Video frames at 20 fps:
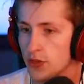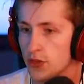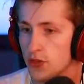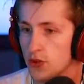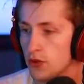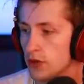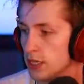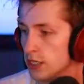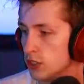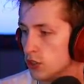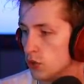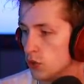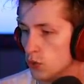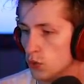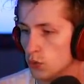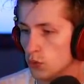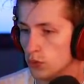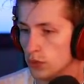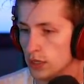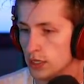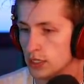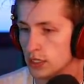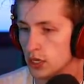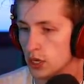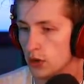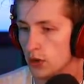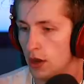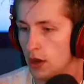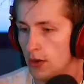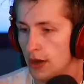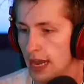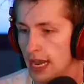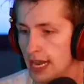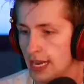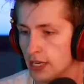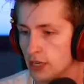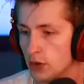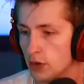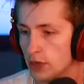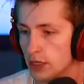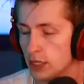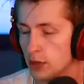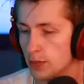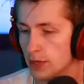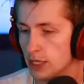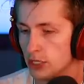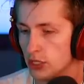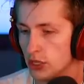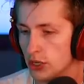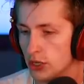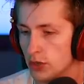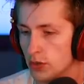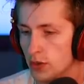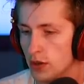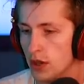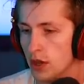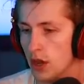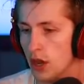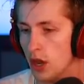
32. Let's go. Oh, hey, going to the beach, are you?